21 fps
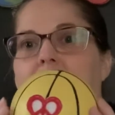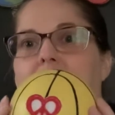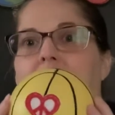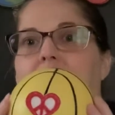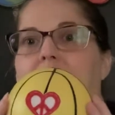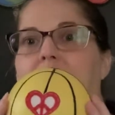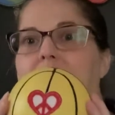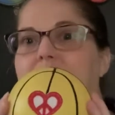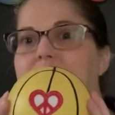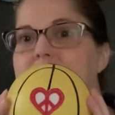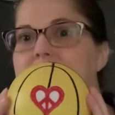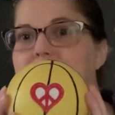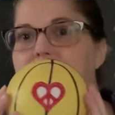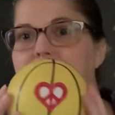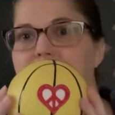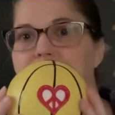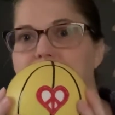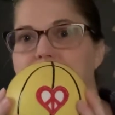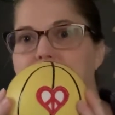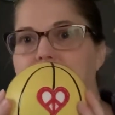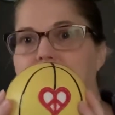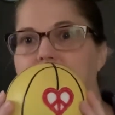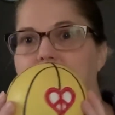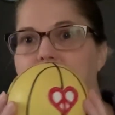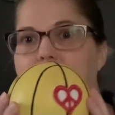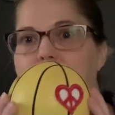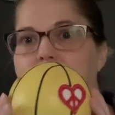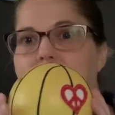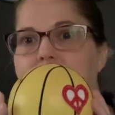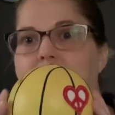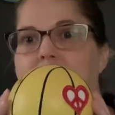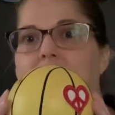and it's lunchtime
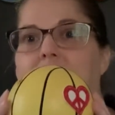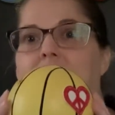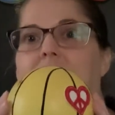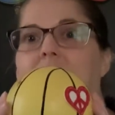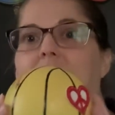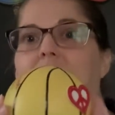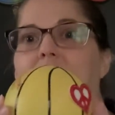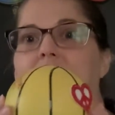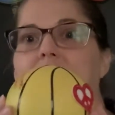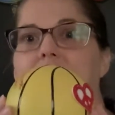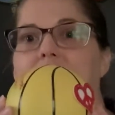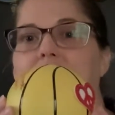and then